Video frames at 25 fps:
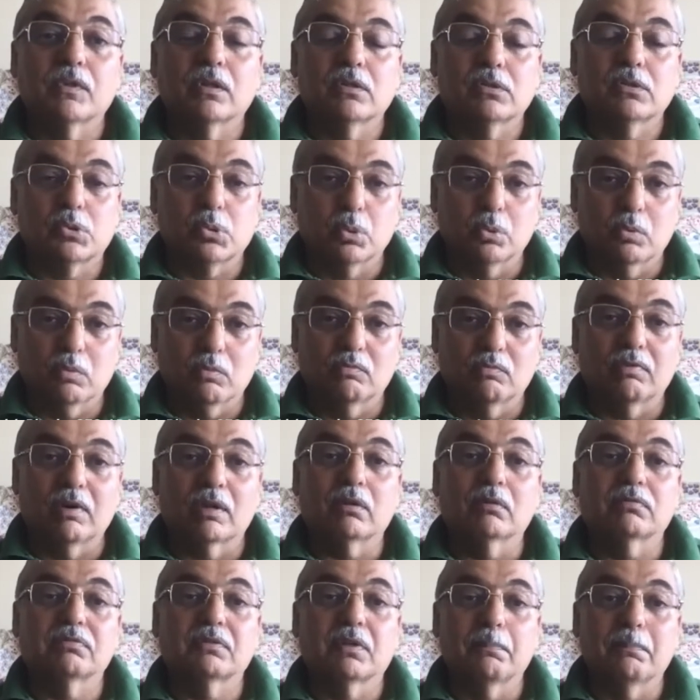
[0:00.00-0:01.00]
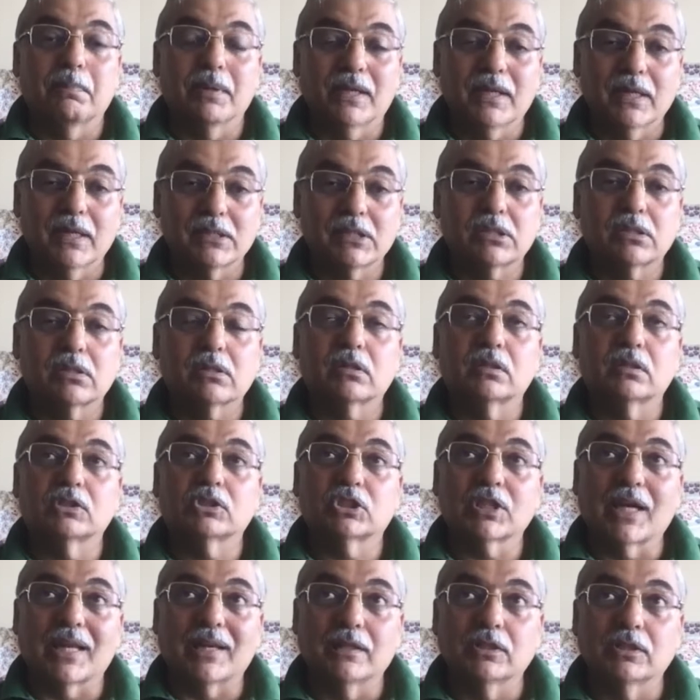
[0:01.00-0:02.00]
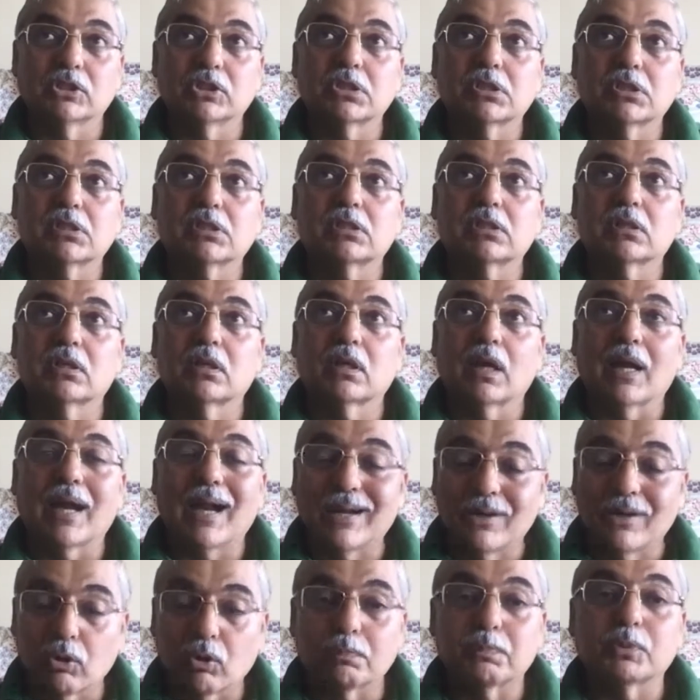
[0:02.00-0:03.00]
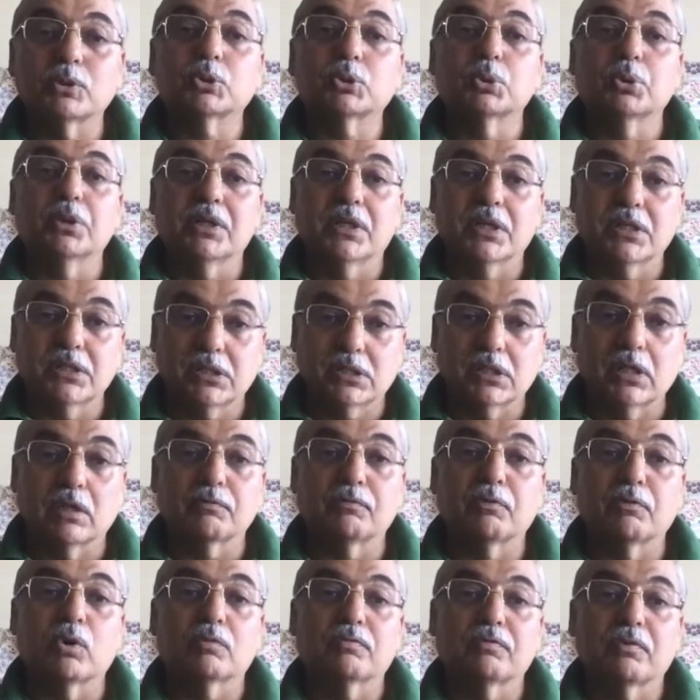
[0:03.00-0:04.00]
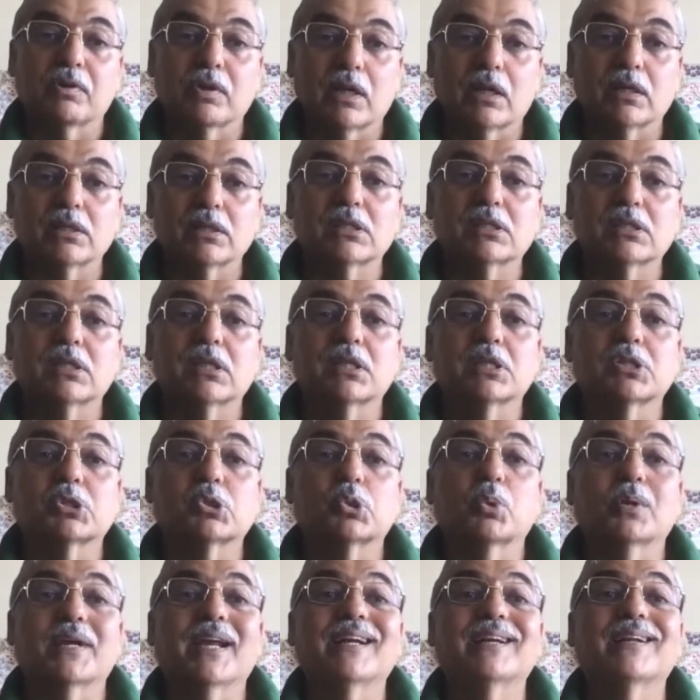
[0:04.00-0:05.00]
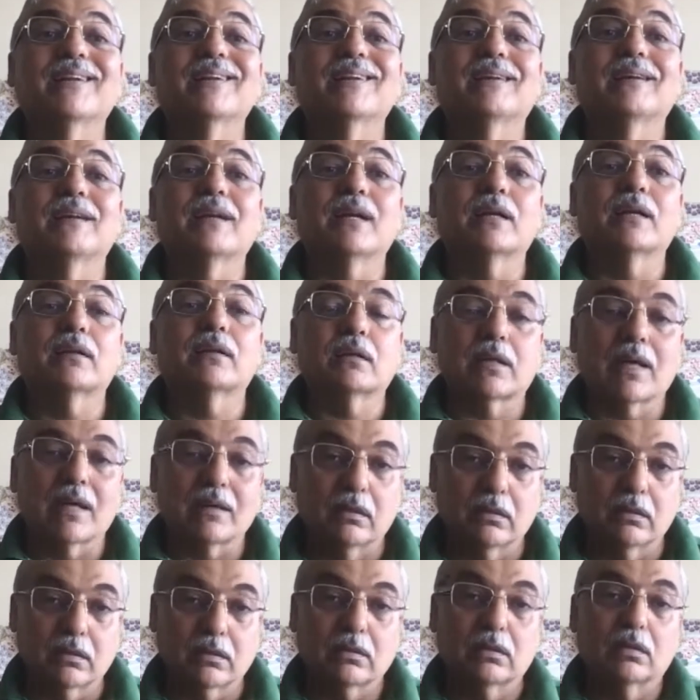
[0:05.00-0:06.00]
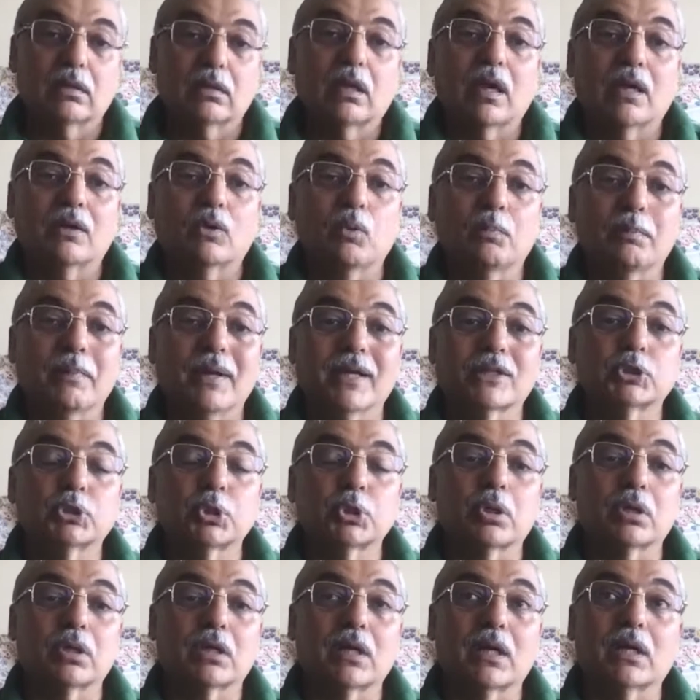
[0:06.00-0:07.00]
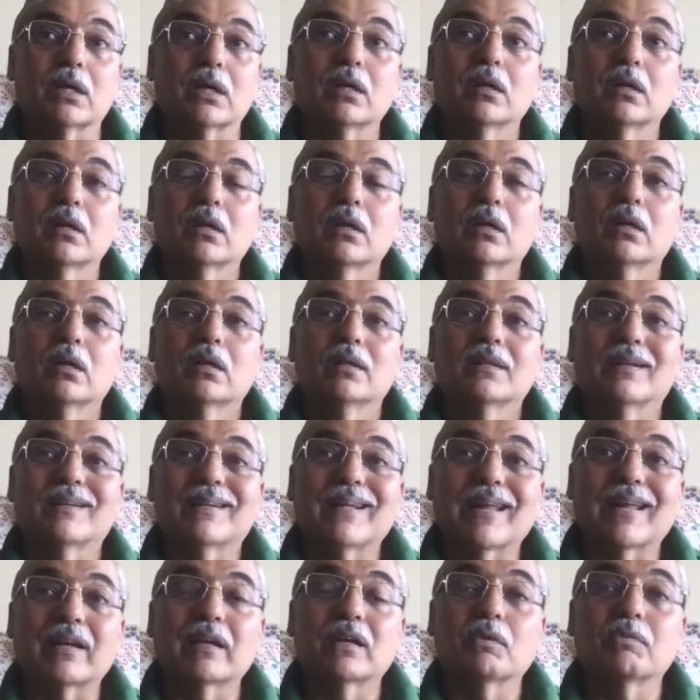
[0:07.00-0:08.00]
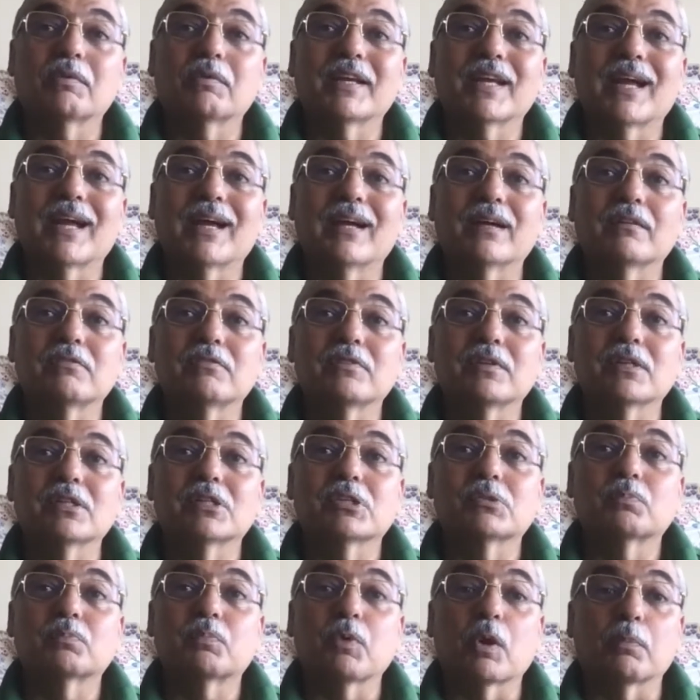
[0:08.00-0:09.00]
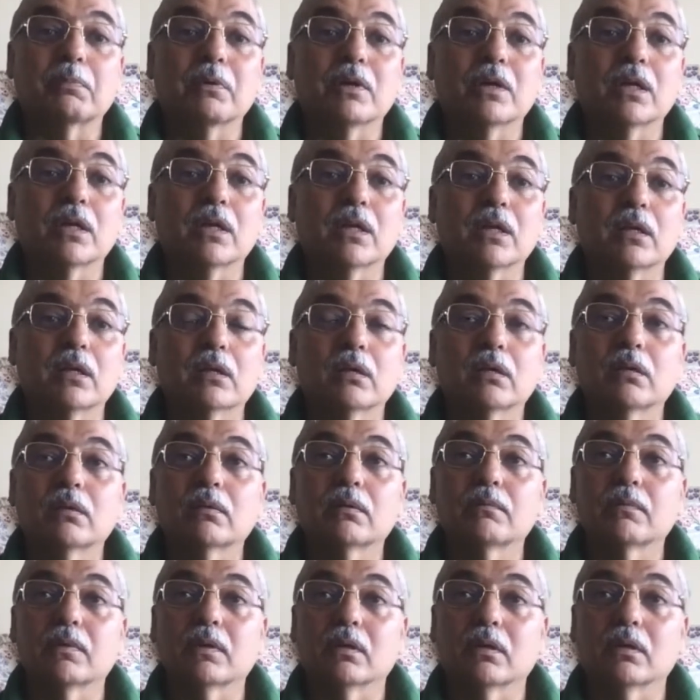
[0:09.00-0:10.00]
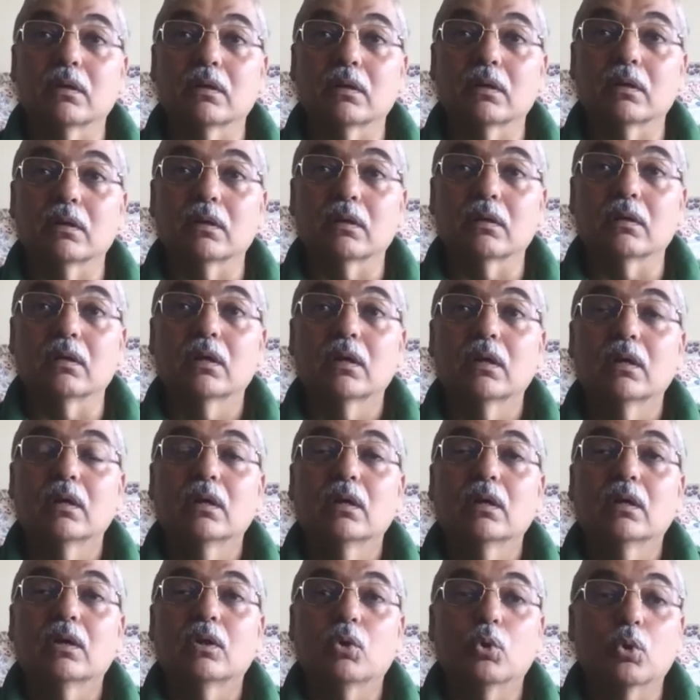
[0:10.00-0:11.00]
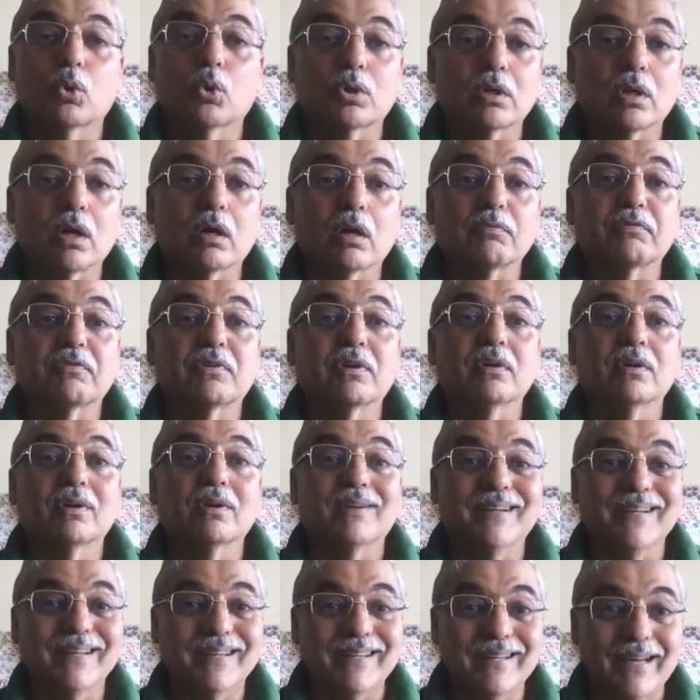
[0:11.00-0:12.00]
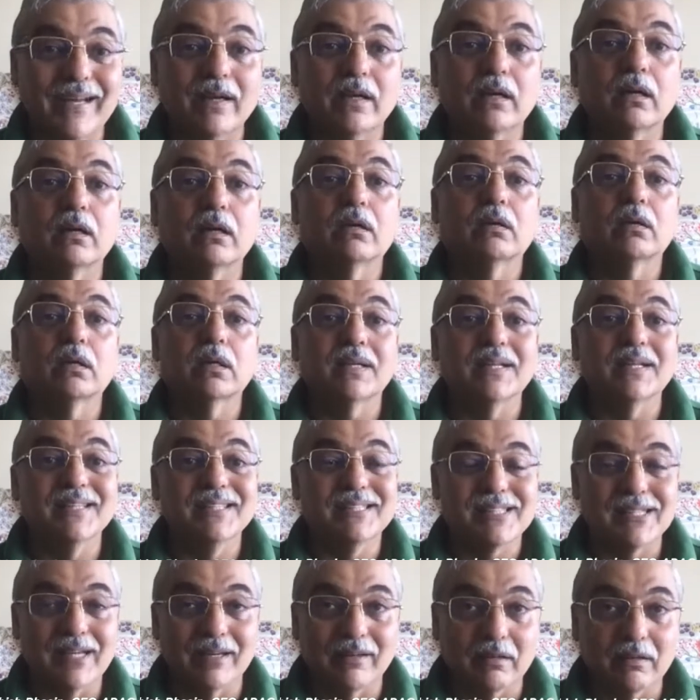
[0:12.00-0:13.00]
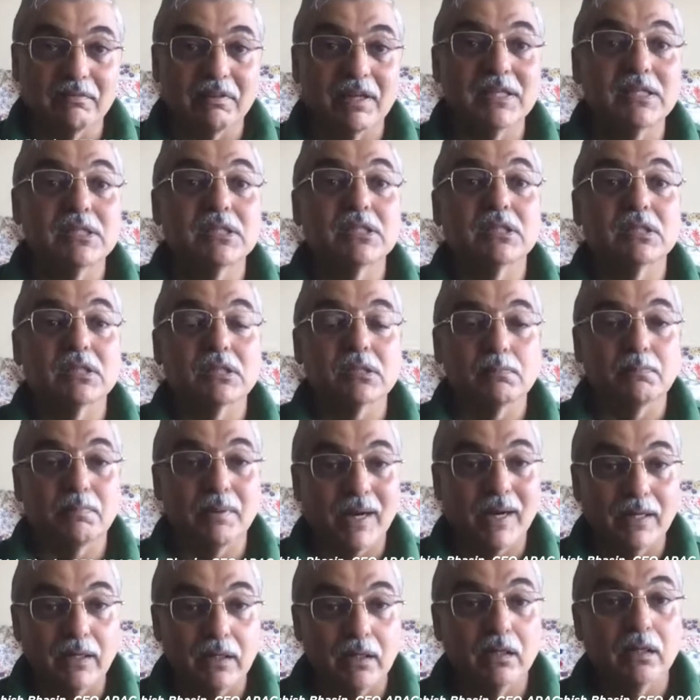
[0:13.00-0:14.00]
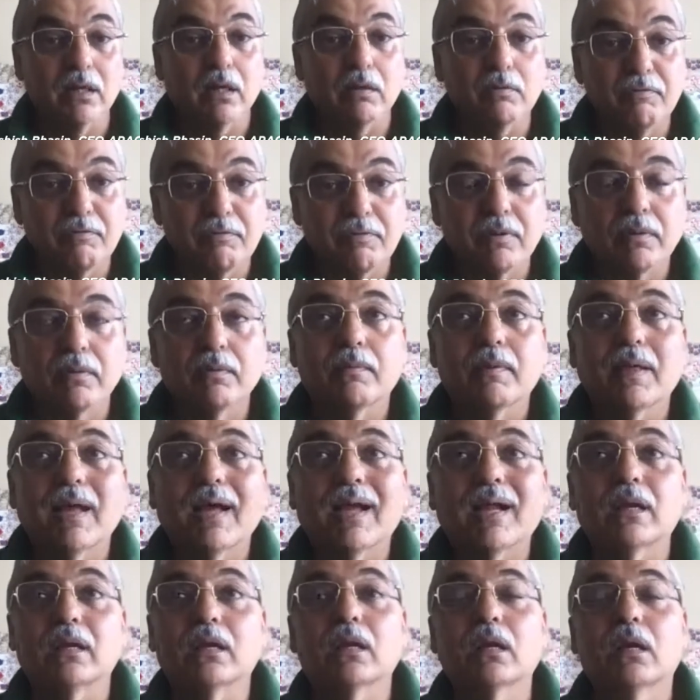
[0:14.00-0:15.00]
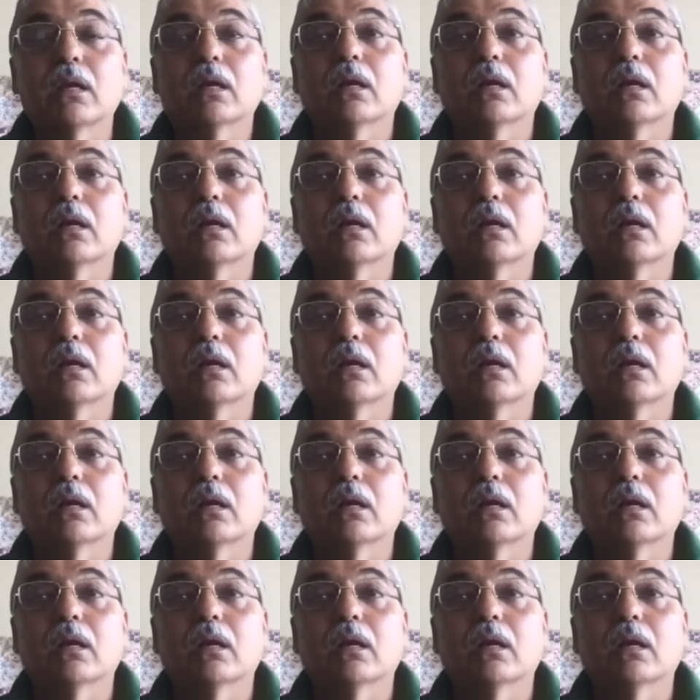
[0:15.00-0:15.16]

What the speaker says: So one of the biggest challenges and opportunities, therefore, for us is to get in great talent and to make sure that the talent we have is properly uh, looked after, retained, incentivized, is bright enough. And